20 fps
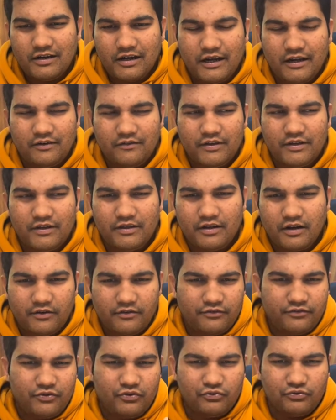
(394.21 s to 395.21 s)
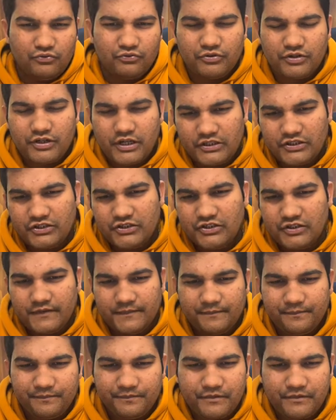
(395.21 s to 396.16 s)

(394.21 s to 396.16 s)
right? Very rough to touch,